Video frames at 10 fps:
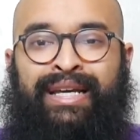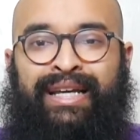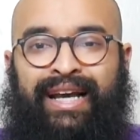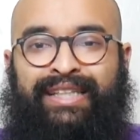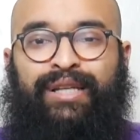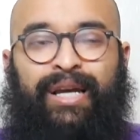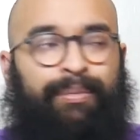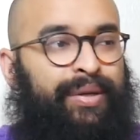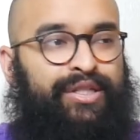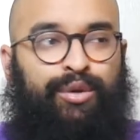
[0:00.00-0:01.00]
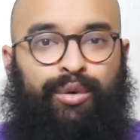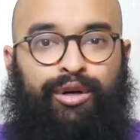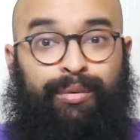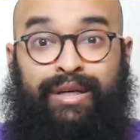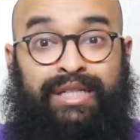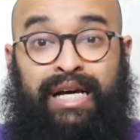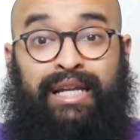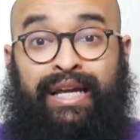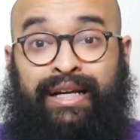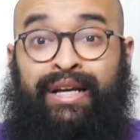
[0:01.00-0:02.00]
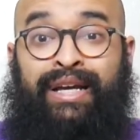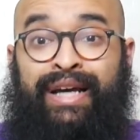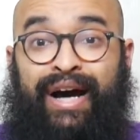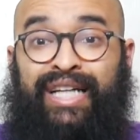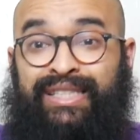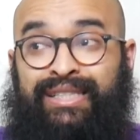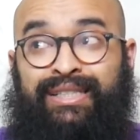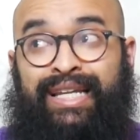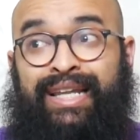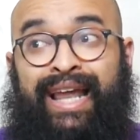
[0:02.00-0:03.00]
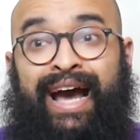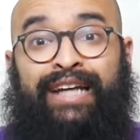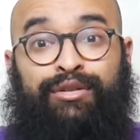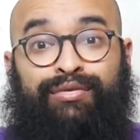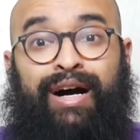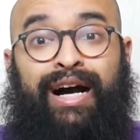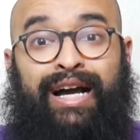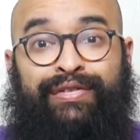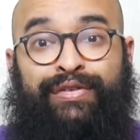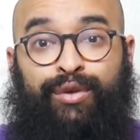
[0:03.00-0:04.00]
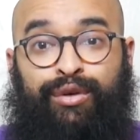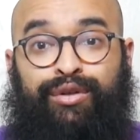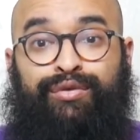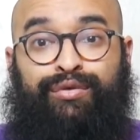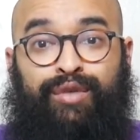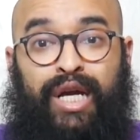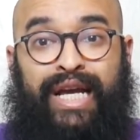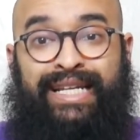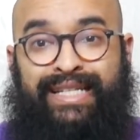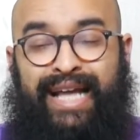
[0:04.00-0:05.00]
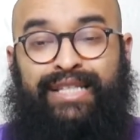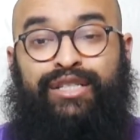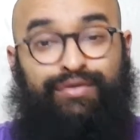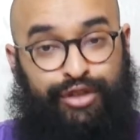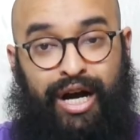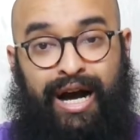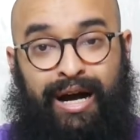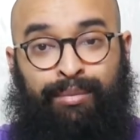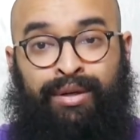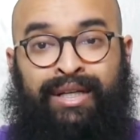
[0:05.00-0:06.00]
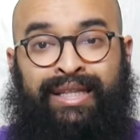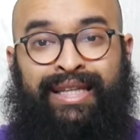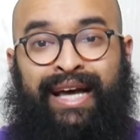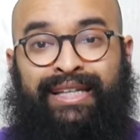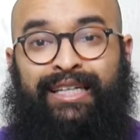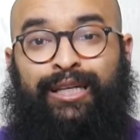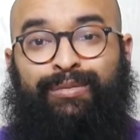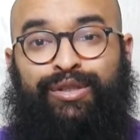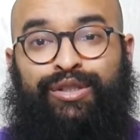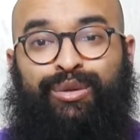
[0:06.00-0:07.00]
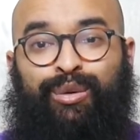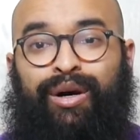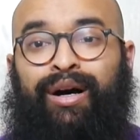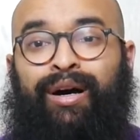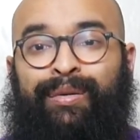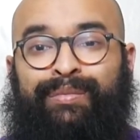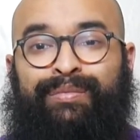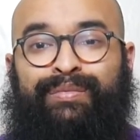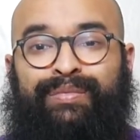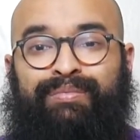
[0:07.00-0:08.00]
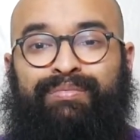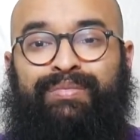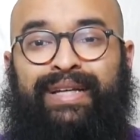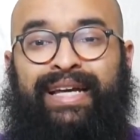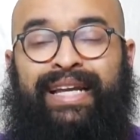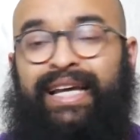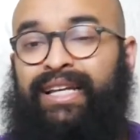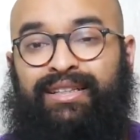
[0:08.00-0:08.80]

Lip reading: it's like busy work, but it's not like a 9 to 5 sort of intensive job that keeps you in it.